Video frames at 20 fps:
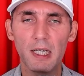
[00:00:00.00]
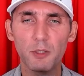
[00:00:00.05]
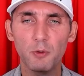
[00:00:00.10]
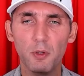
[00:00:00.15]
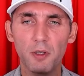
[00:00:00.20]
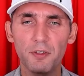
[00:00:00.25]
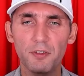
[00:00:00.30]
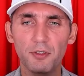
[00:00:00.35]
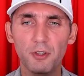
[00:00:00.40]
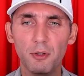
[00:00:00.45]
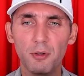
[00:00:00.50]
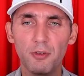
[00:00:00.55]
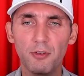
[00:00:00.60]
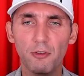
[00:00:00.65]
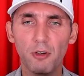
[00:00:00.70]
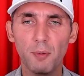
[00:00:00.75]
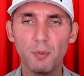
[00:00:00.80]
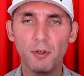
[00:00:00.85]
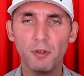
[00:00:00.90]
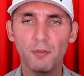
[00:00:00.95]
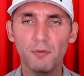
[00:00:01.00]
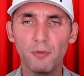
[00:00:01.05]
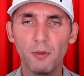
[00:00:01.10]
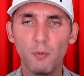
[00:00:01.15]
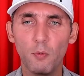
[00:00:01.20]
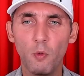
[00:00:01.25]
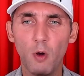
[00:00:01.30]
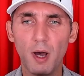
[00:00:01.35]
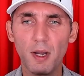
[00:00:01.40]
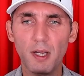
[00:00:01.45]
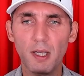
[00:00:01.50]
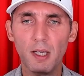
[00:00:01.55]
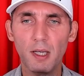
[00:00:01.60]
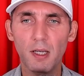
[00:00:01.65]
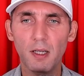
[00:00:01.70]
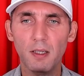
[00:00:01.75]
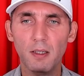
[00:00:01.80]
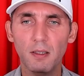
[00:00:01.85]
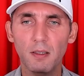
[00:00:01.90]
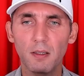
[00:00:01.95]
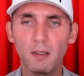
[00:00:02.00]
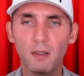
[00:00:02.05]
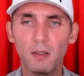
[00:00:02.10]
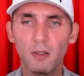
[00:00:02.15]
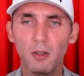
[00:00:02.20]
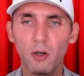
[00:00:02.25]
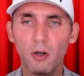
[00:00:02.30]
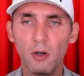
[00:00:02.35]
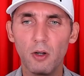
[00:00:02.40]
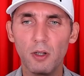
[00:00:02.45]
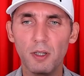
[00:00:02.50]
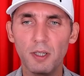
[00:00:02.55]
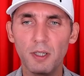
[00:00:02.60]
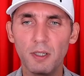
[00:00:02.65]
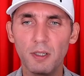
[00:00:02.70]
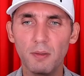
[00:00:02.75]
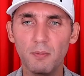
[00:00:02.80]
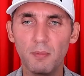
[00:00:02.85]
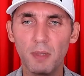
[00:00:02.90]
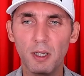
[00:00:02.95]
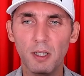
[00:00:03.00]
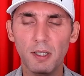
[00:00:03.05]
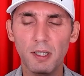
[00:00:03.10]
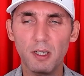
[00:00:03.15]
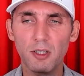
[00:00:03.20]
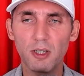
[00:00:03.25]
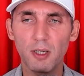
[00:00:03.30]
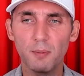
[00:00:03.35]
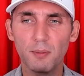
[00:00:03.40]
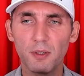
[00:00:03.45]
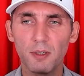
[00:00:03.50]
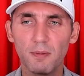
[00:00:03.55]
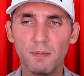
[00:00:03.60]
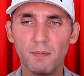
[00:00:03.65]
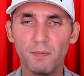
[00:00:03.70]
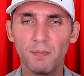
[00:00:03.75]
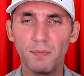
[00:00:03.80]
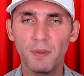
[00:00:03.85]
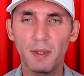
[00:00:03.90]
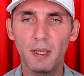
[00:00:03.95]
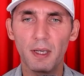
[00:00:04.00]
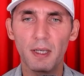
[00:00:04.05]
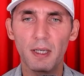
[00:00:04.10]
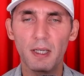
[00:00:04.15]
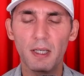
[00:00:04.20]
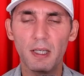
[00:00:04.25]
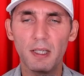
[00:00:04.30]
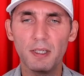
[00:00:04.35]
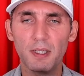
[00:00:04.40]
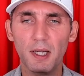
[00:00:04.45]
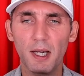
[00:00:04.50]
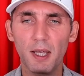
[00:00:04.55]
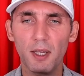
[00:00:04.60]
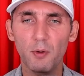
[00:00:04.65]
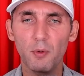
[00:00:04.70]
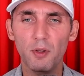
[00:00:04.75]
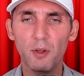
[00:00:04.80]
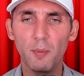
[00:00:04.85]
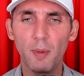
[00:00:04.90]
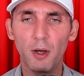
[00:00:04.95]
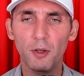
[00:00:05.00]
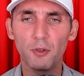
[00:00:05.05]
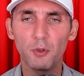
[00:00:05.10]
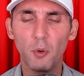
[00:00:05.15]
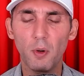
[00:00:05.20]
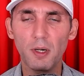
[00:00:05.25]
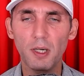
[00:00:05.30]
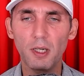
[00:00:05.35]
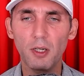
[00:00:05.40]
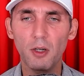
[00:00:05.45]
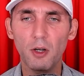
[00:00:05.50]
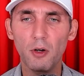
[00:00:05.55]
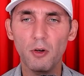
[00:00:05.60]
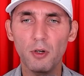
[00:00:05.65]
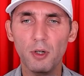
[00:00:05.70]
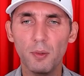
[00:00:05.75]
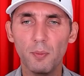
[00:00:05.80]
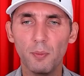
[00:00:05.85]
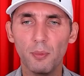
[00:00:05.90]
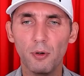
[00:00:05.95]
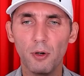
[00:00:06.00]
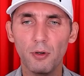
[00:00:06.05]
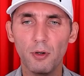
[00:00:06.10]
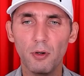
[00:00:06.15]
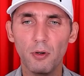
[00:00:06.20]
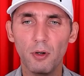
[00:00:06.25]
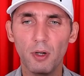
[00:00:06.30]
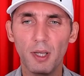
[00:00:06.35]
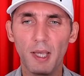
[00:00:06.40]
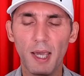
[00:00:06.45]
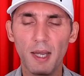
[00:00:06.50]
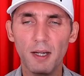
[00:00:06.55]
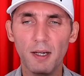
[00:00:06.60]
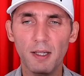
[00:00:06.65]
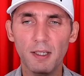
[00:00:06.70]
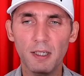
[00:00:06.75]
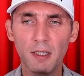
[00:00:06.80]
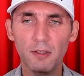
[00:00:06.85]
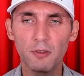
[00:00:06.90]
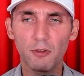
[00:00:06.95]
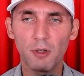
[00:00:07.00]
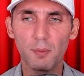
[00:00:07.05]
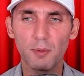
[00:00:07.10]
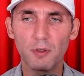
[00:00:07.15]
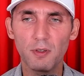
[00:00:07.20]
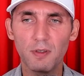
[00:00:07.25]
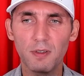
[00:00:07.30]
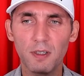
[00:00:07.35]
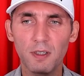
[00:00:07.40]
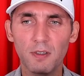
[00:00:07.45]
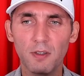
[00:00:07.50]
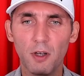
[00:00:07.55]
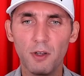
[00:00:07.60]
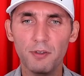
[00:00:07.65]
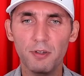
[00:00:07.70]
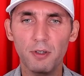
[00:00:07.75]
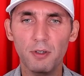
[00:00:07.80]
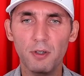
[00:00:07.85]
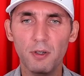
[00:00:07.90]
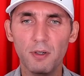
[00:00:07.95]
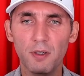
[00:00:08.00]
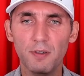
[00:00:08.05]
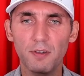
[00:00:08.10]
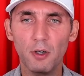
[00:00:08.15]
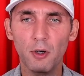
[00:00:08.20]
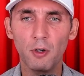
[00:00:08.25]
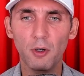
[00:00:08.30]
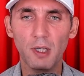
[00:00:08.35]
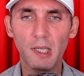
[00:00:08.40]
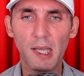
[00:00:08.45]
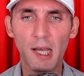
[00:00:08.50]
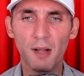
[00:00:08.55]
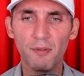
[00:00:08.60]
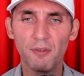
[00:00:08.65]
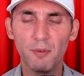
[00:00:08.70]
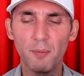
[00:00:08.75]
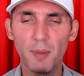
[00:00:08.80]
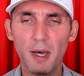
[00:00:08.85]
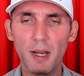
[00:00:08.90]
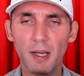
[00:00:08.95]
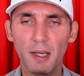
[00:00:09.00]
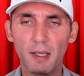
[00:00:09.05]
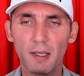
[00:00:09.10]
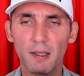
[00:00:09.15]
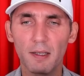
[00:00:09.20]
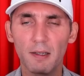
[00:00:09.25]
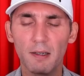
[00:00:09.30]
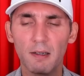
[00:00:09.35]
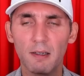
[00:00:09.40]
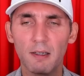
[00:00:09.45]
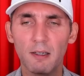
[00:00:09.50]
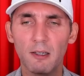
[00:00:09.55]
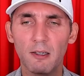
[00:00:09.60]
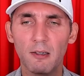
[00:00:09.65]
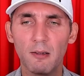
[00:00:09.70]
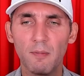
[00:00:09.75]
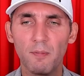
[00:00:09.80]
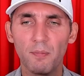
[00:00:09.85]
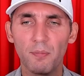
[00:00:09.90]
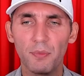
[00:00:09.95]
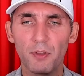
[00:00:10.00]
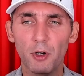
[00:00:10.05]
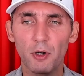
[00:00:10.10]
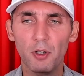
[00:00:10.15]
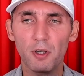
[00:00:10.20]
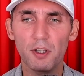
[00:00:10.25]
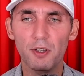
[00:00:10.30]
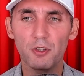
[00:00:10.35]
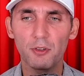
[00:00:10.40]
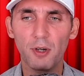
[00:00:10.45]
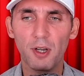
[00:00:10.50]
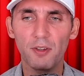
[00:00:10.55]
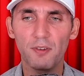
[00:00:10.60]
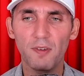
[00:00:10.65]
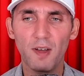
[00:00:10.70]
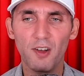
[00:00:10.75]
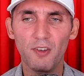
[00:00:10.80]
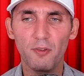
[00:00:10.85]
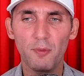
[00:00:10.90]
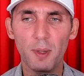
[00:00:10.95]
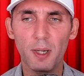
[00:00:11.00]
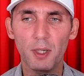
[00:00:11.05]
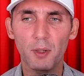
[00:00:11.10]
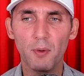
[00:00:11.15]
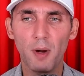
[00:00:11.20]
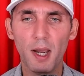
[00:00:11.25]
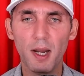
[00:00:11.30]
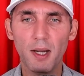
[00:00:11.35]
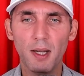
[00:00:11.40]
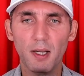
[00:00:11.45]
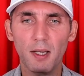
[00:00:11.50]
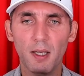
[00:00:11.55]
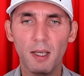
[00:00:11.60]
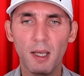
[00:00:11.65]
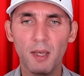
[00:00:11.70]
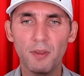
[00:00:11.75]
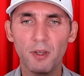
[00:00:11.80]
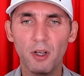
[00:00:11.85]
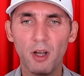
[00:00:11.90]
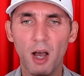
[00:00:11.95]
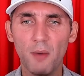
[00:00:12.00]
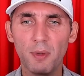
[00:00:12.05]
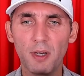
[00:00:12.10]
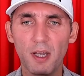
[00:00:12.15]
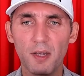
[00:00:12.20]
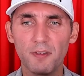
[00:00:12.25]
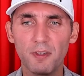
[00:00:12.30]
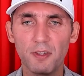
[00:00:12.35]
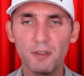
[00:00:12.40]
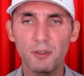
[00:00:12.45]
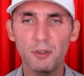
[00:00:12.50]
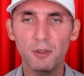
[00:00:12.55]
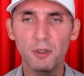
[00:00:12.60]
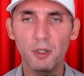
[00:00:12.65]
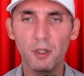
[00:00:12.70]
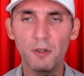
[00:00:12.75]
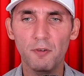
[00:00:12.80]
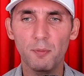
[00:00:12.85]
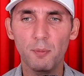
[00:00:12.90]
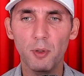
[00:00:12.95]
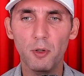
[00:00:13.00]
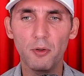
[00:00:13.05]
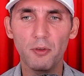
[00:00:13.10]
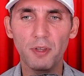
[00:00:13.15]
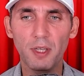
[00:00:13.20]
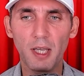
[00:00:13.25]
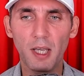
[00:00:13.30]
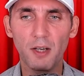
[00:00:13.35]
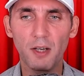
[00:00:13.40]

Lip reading: as well as 2 inscriptions from Wadi el-Hol in Middle Egypt. Together with about 20 known Proto-Canaanite inscriptions, it is also known as Early Alphabetic, the earliest trace of alphabetic writing and the common ancestor of both